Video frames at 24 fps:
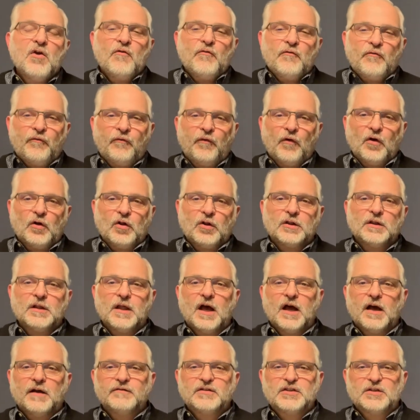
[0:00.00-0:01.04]
full
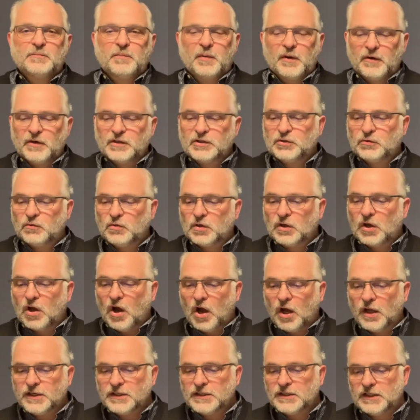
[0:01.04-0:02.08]
of spiritual
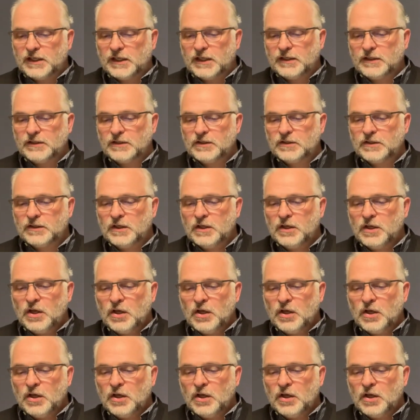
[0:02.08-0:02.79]
content.